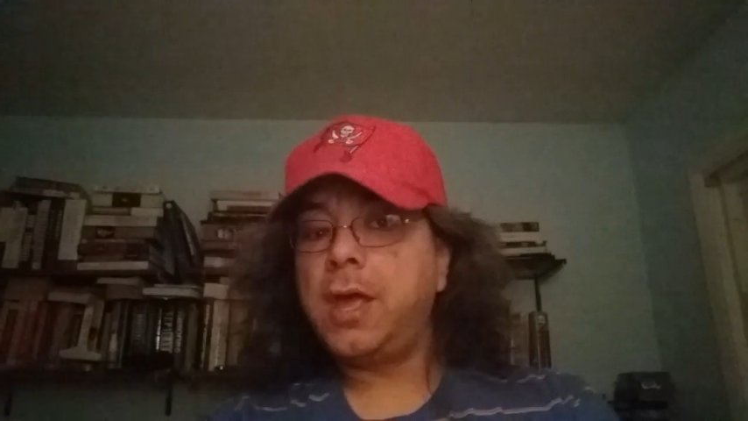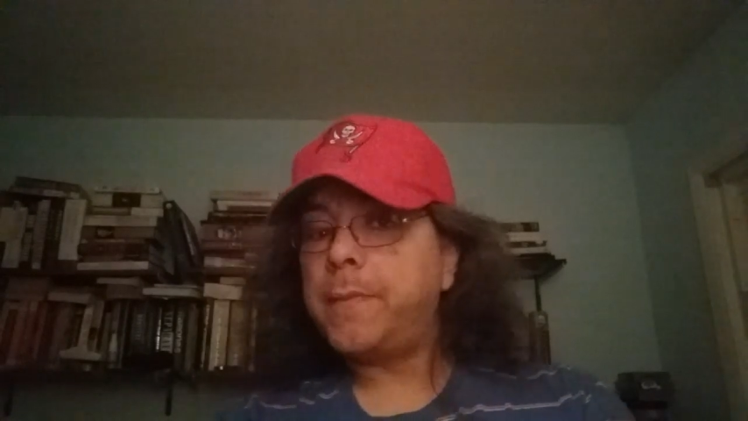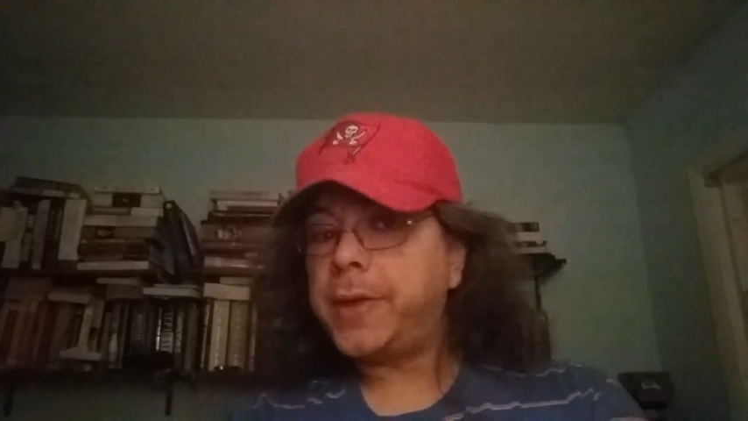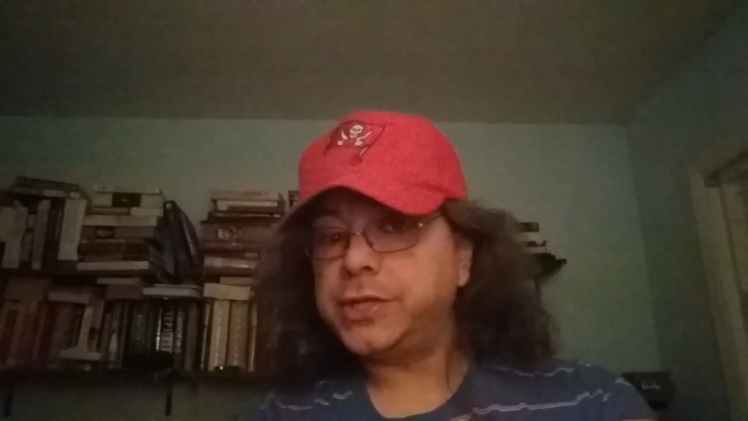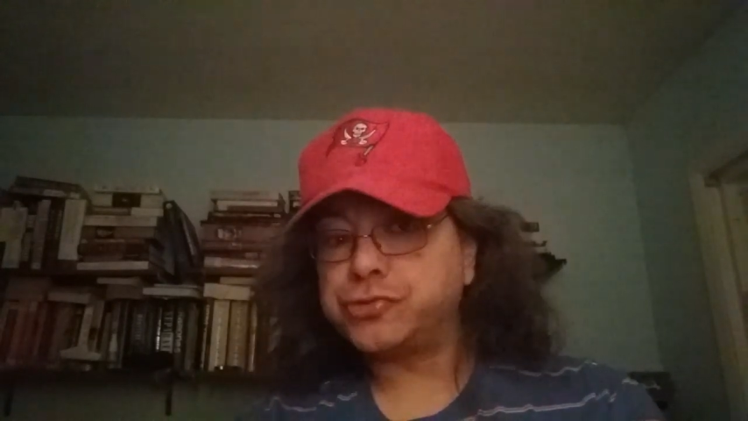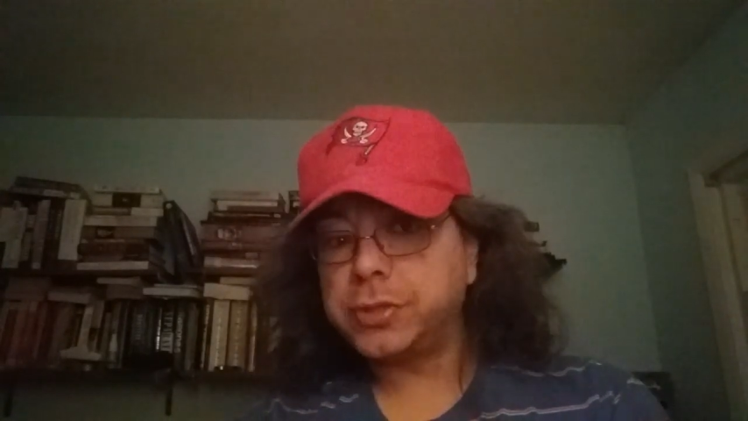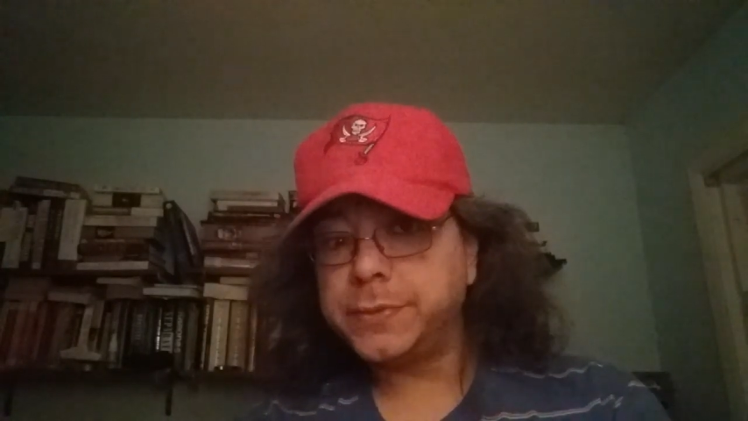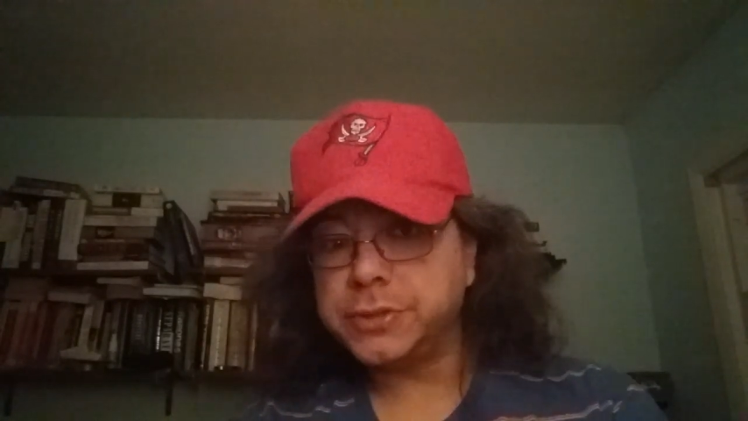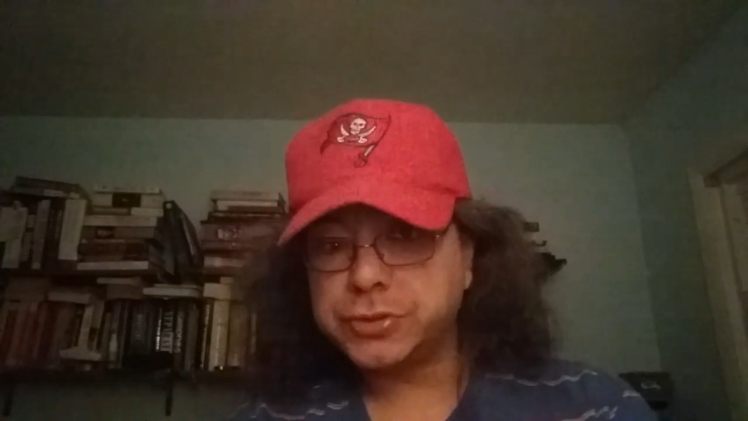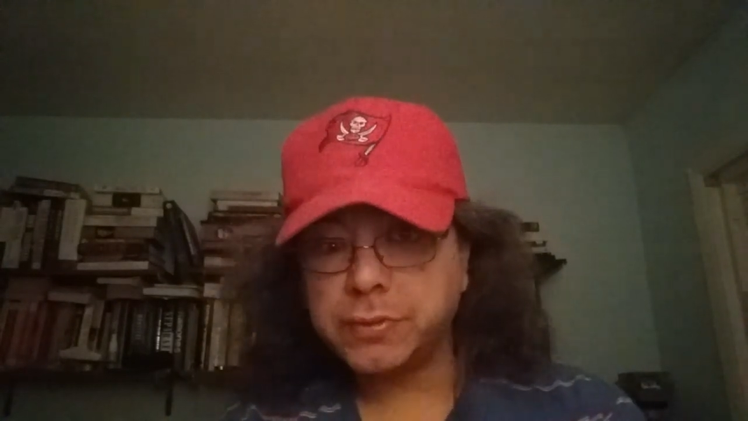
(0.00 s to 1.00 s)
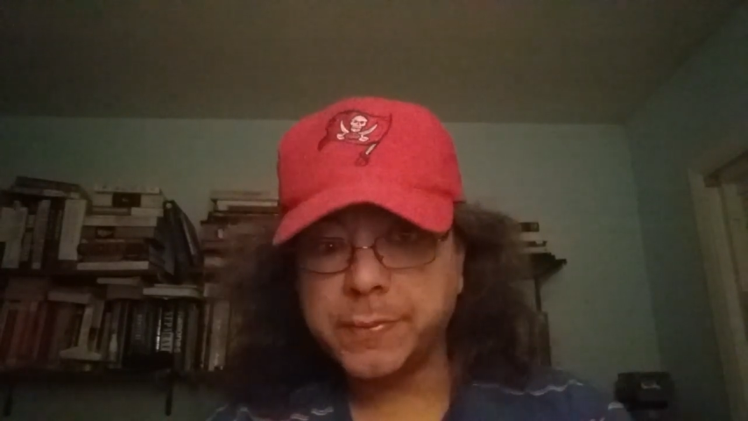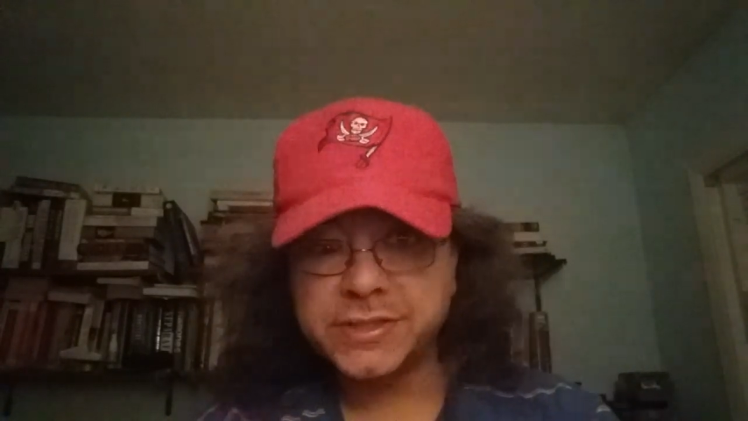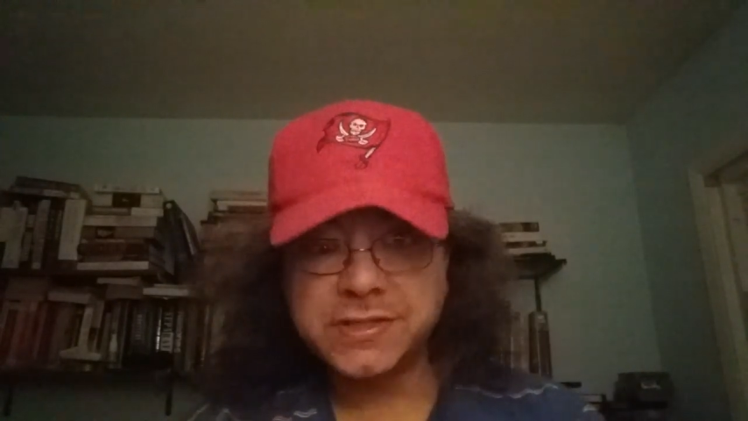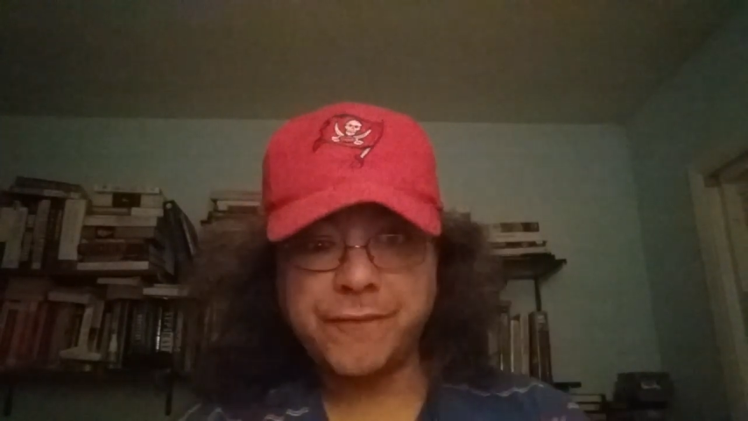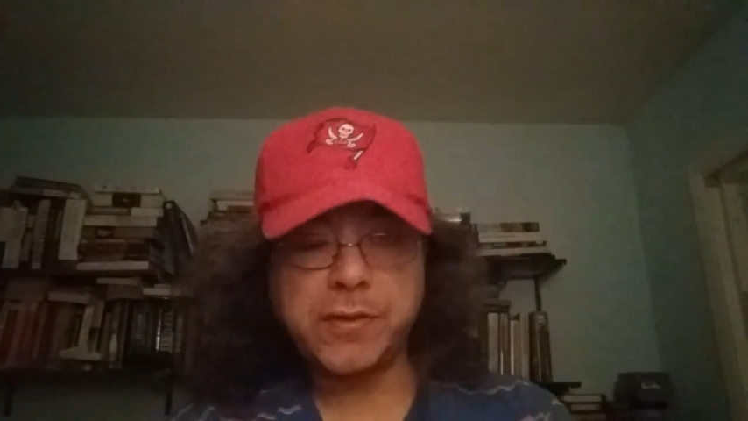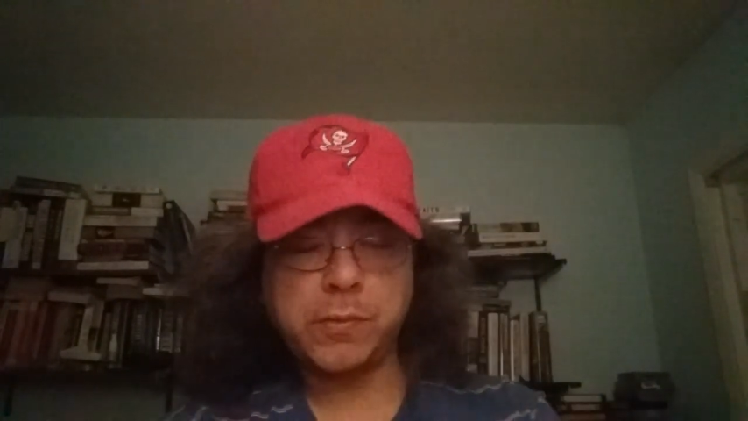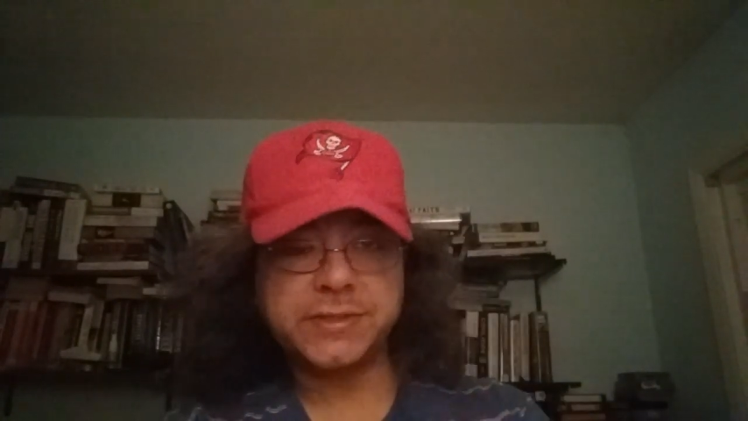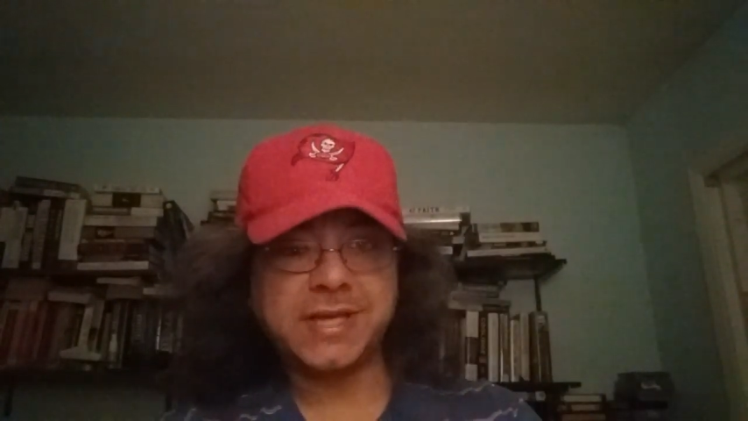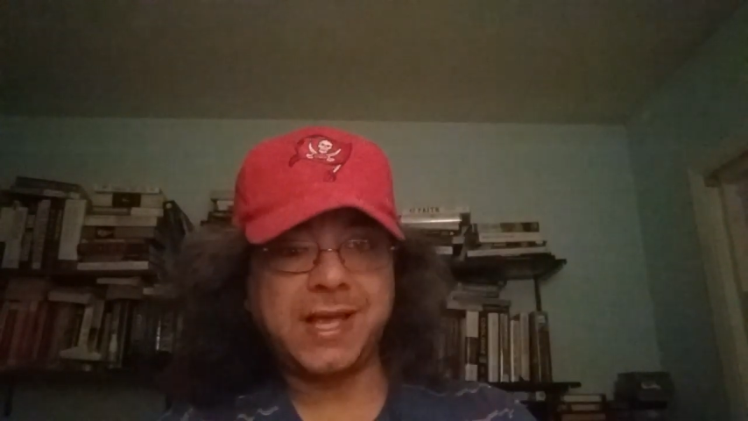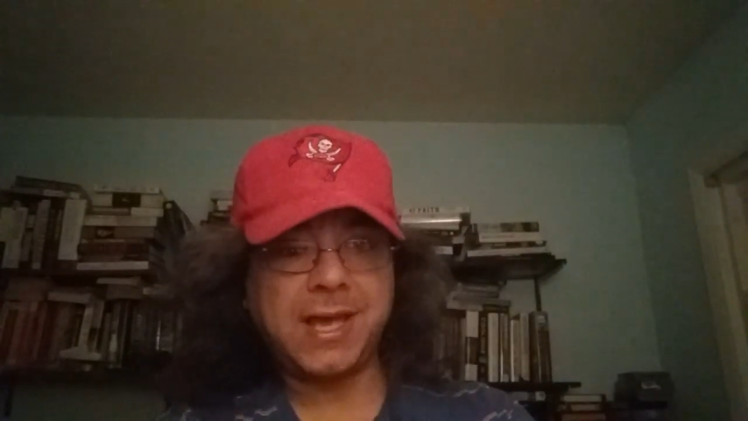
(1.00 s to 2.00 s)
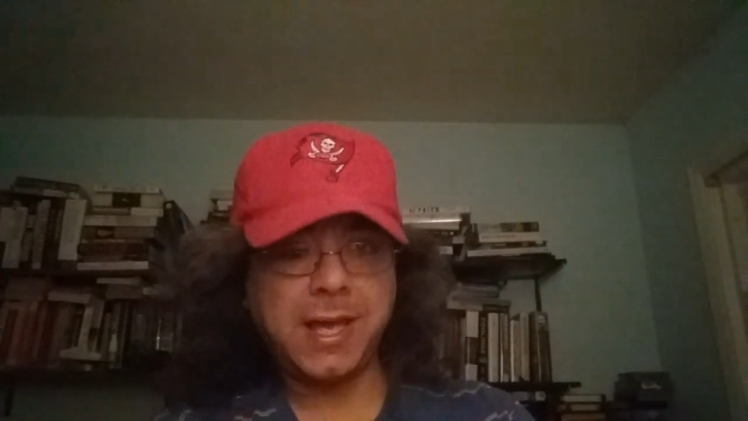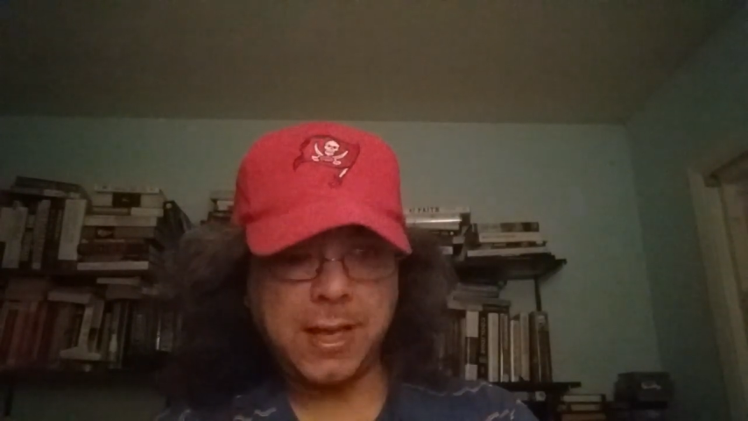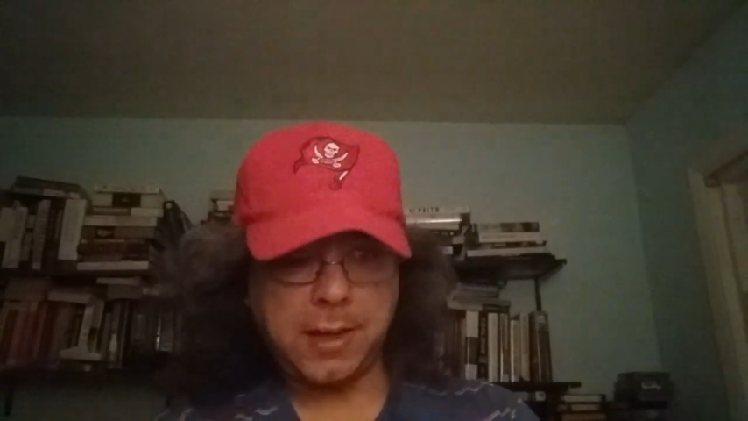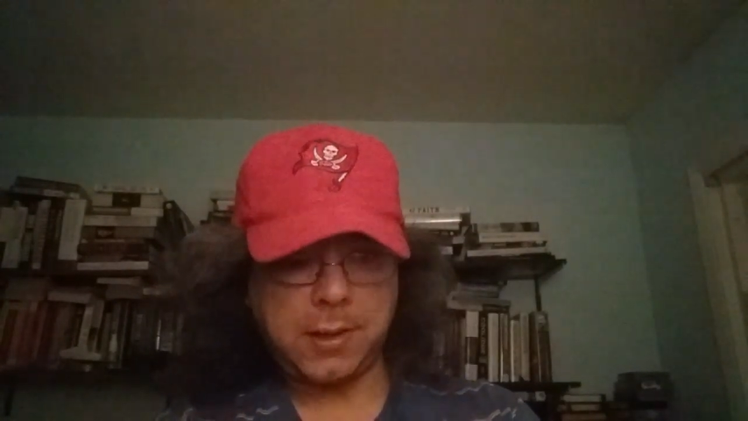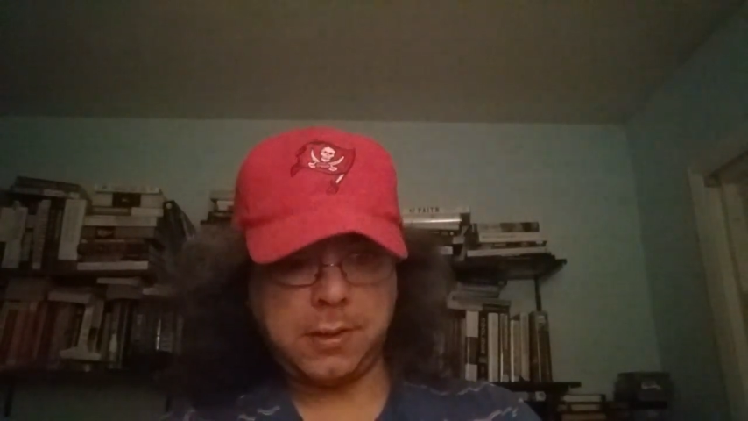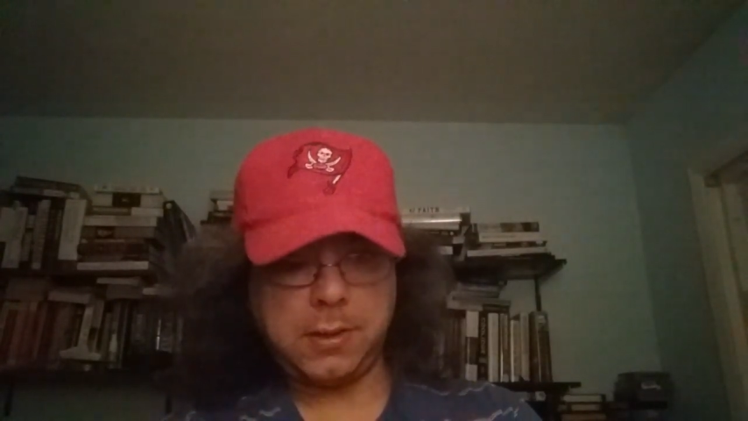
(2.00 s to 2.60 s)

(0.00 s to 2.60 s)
pay tribute to him as if he was a king.